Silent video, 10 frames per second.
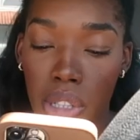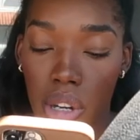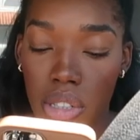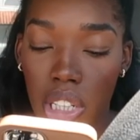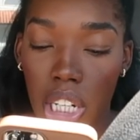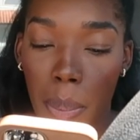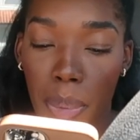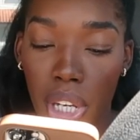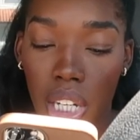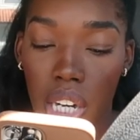was also gonna
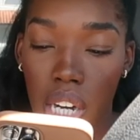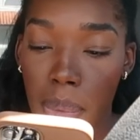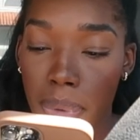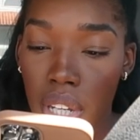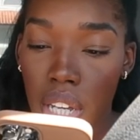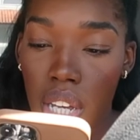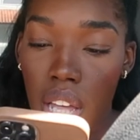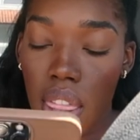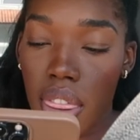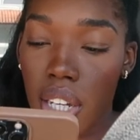pick up
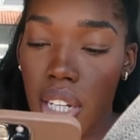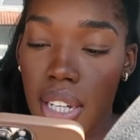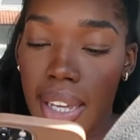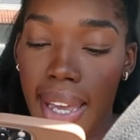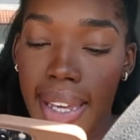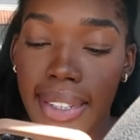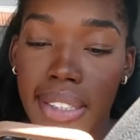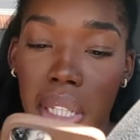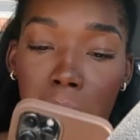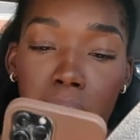the
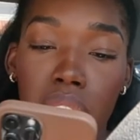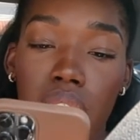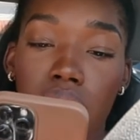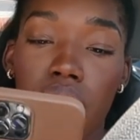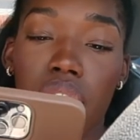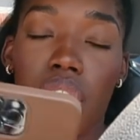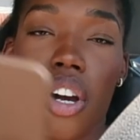ad book you know the